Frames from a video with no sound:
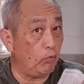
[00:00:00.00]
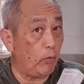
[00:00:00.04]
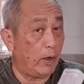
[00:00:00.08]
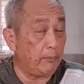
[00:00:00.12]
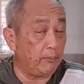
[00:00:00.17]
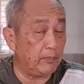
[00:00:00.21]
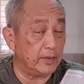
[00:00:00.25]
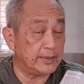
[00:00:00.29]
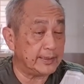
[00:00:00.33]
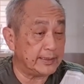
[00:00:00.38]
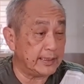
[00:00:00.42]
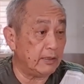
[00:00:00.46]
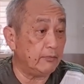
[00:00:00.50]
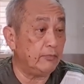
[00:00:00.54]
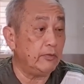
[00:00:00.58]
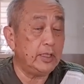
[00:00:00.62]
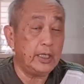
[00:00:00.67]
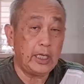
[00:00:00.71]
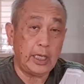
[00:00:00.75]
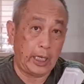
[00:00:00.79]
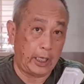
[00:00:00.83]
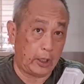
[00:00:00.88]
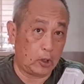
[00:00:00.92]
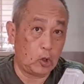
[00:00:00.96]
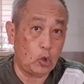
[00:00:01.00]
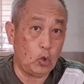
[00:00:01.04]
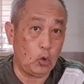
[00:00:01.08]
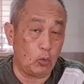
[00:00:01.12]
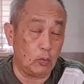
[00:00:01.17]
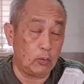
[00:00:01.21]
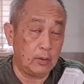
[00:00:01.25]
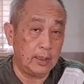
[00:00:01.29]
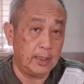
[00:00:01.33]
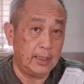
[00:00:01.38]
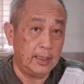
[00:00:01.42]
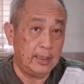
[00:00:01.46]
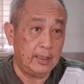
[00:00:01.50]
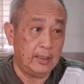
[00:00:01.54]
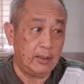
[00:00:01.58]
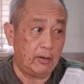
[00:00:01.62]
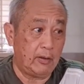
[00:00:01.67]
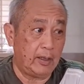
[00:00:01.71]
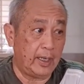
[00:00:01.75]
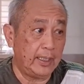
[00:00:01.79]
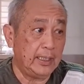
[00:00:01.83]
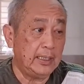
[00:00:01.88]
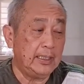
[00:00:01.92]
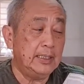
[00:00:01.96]
wipe myself, and cook,
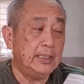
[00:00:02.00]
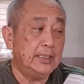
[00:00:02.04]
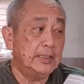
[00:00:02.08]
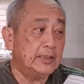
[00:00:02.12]
right?